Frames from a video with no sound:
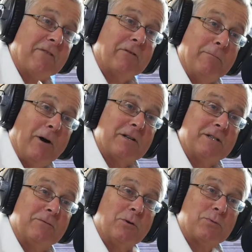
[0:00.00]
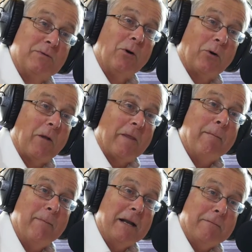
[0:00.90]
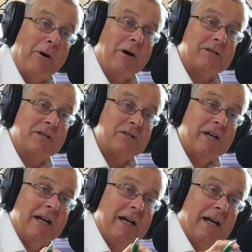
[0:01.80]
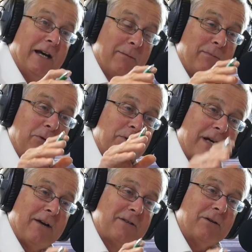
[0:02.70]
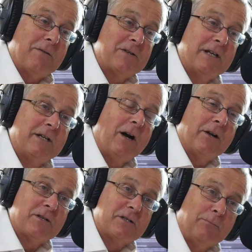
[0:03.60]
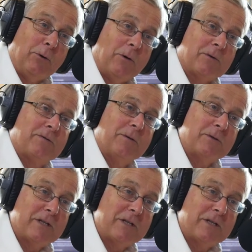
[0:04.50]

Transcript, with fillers: every party, of course, we've not got that many parties. Um, you would have to obviously garner support from